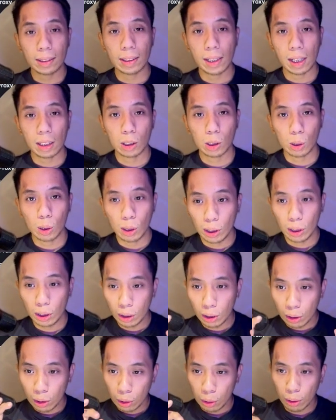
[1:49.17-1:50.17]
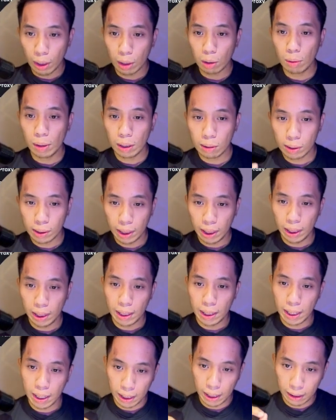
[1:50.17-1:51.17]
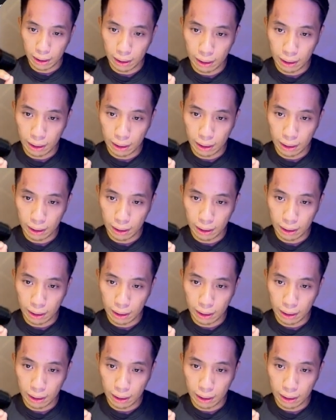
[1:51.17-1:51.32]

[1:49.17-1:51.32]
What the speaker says: section, you are going to see that